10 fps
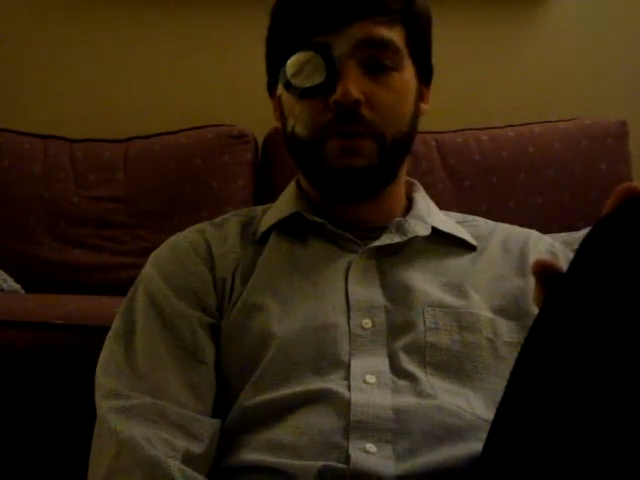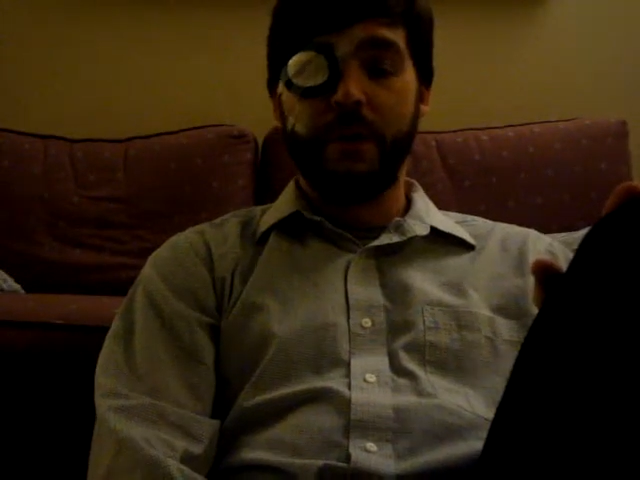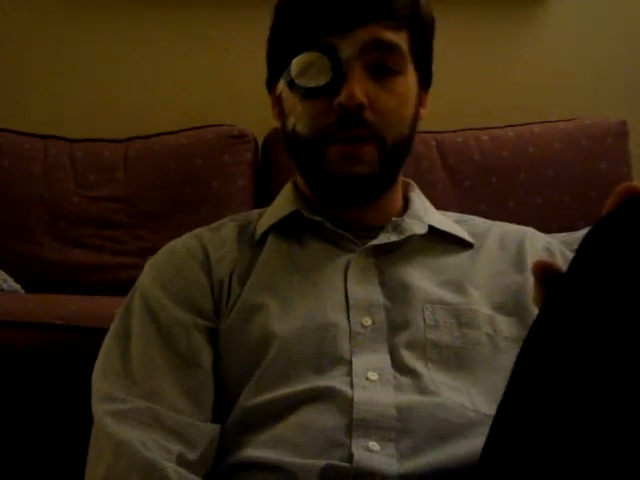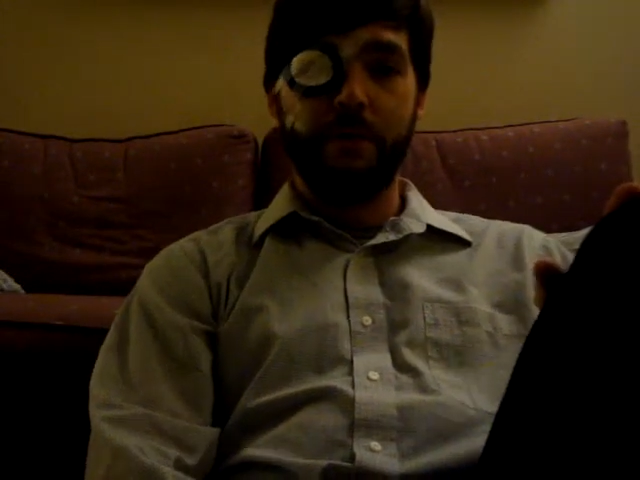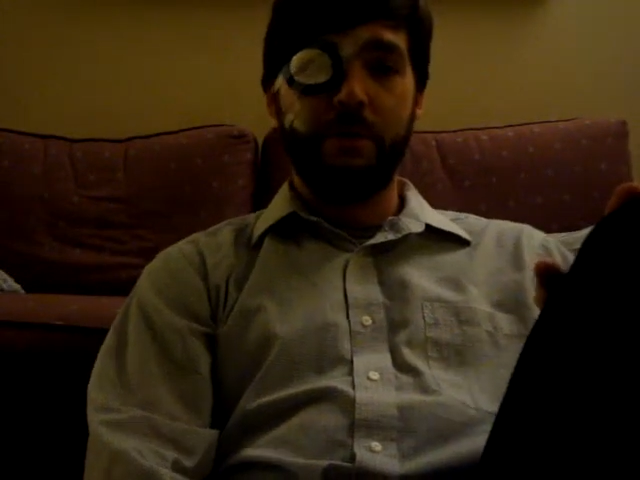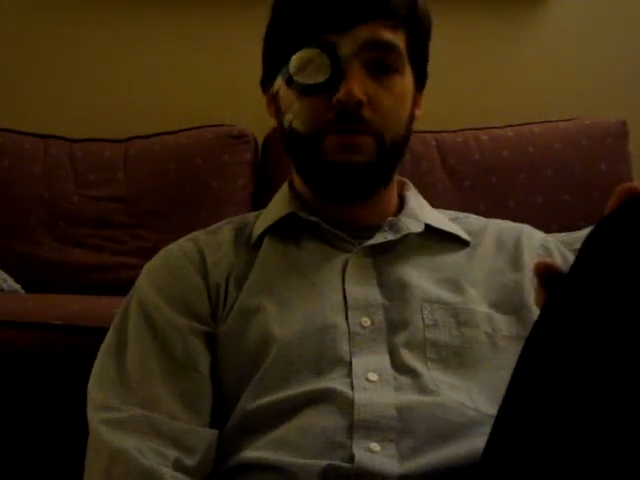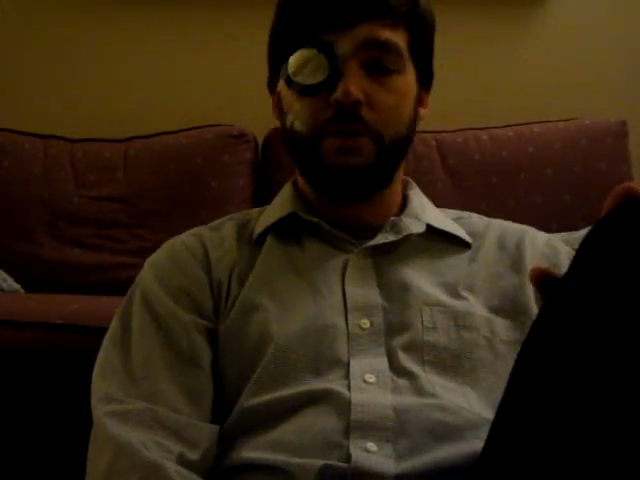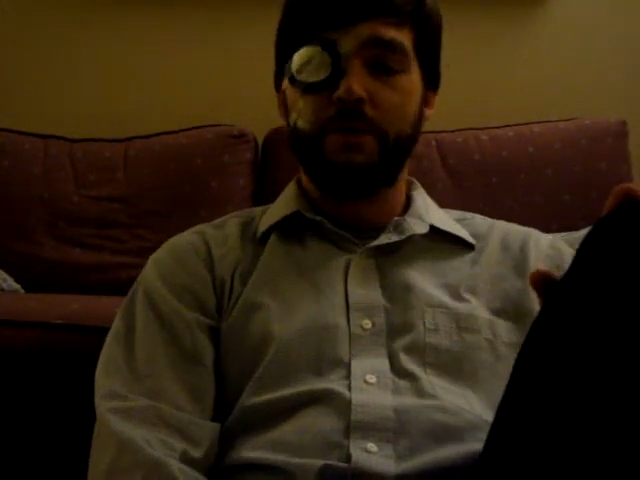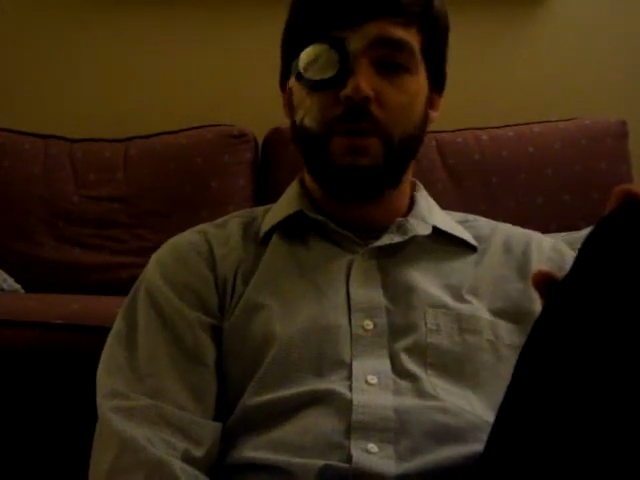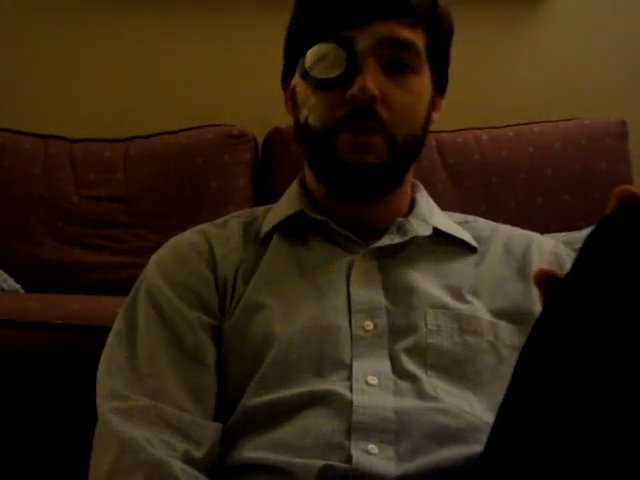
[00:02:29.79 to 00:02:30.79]
I mean, I could have
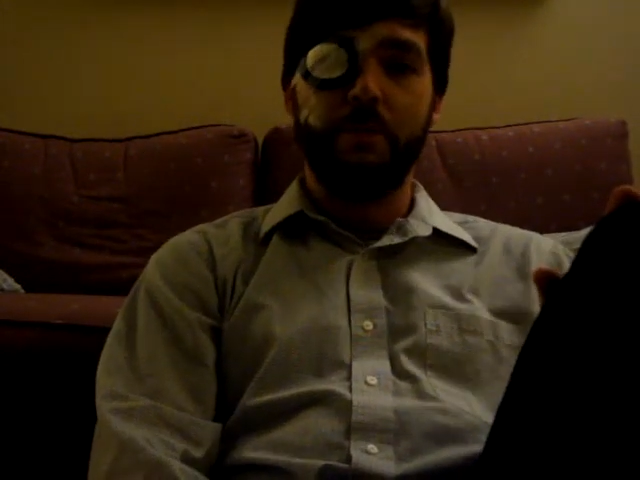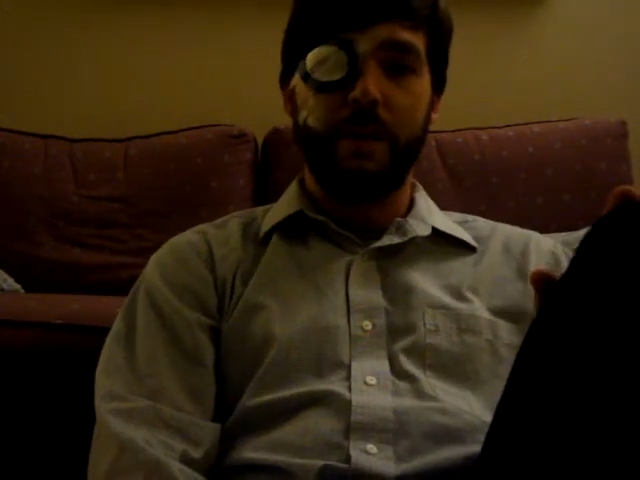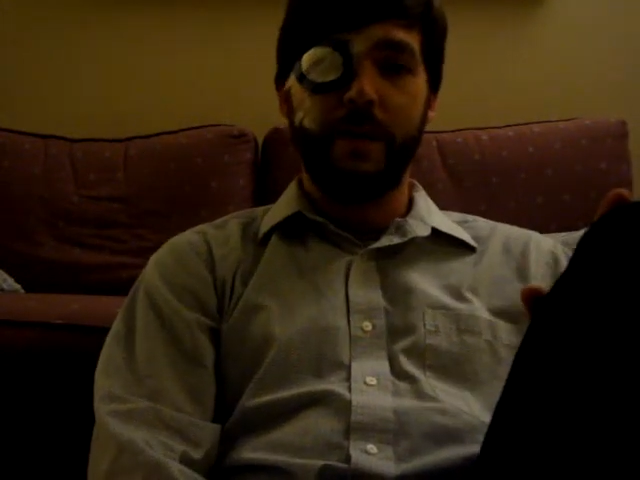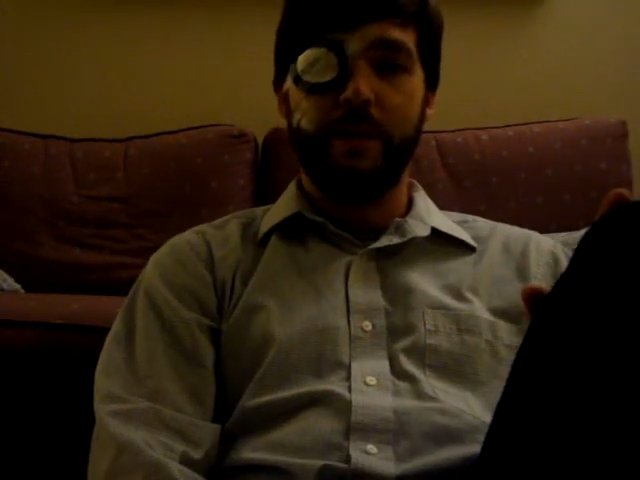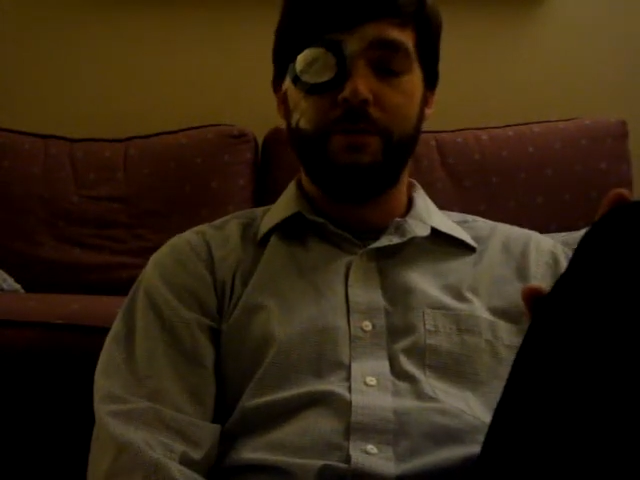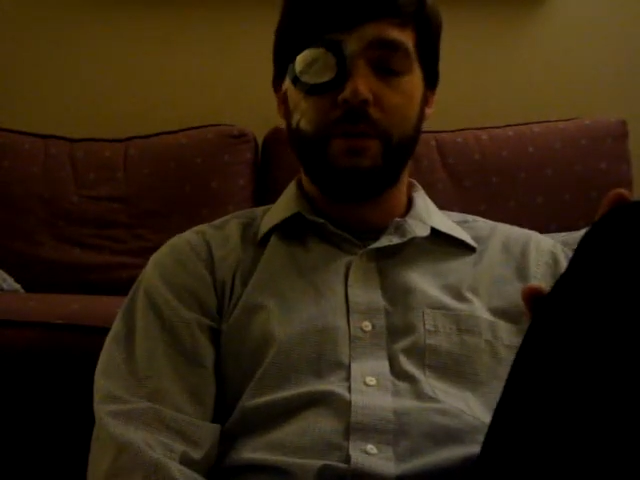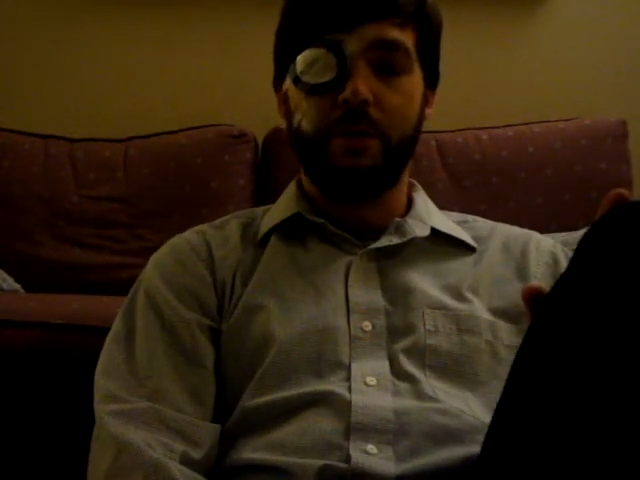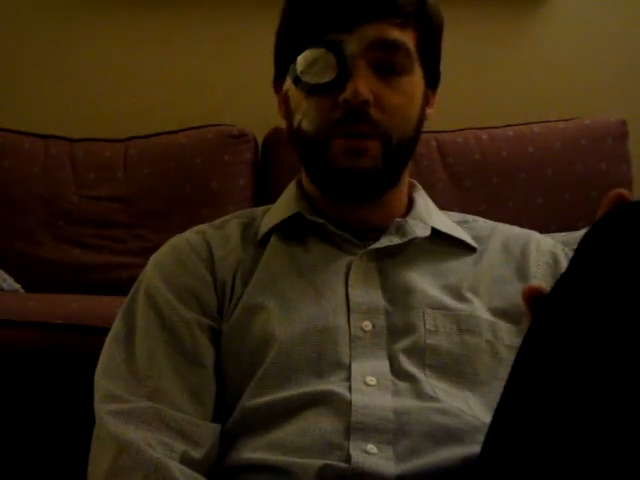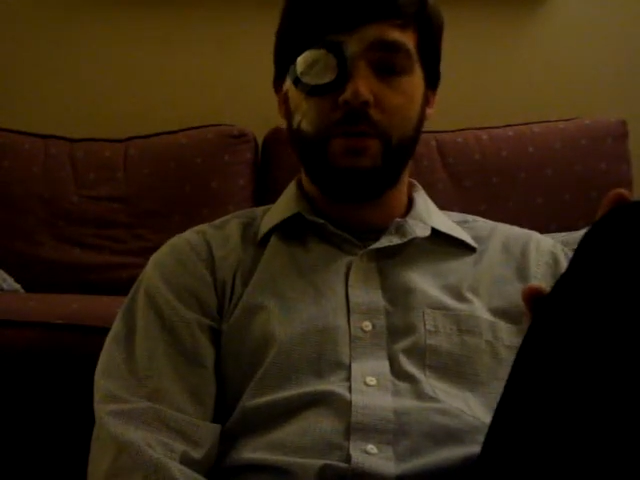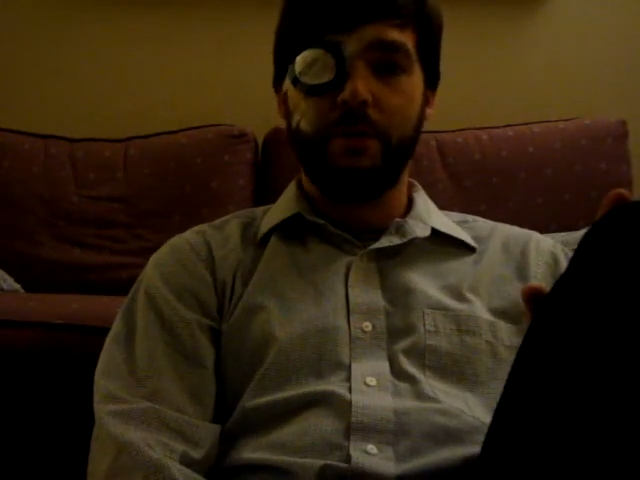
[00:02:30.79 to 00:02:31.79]
moved my whole body if I'd
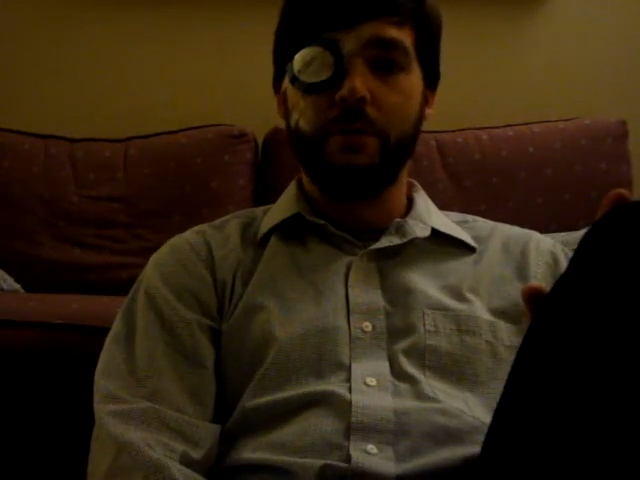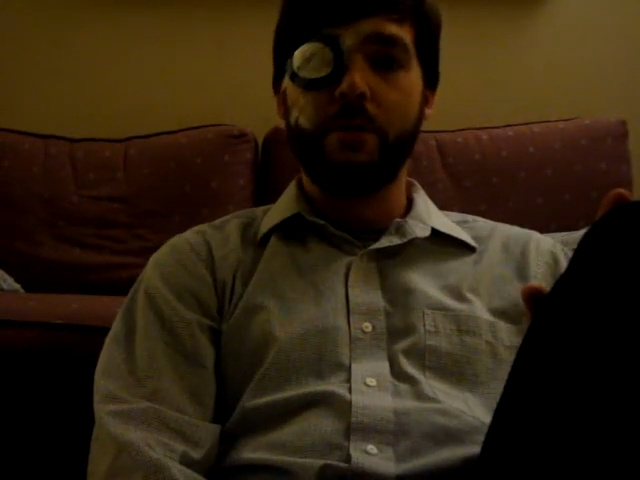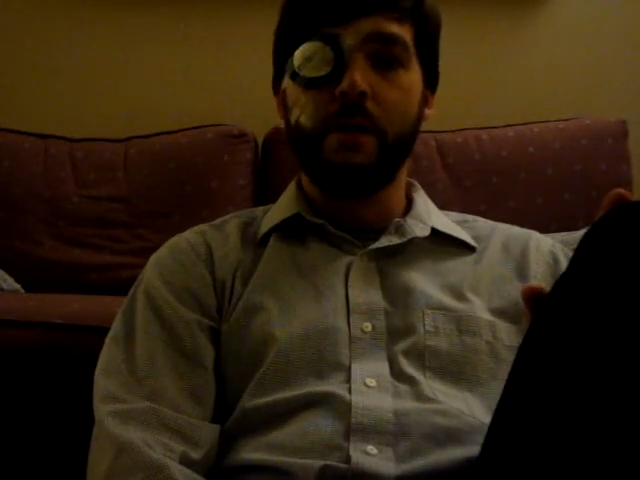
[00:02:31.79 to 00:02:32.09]
wanted to.